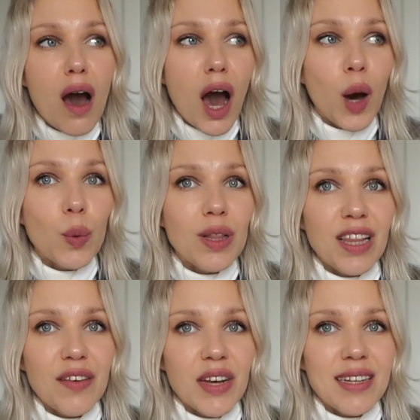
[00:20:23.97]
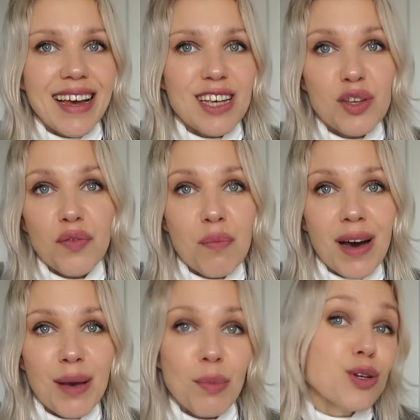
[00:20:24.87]
I would leave it as of
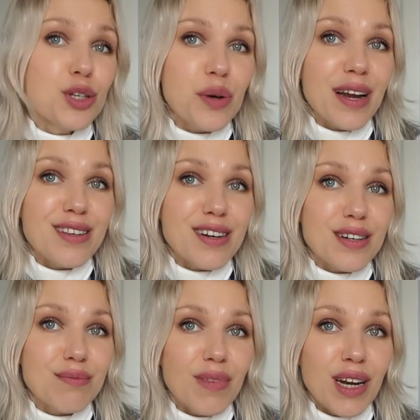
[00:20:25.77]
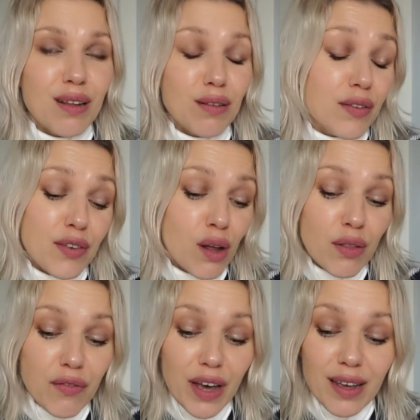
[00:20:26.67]
my moisturizer, and I'll leave it on
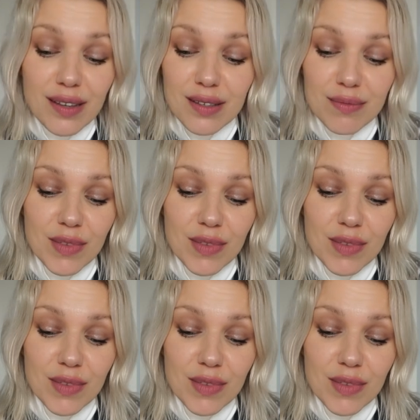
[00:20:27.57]
the face.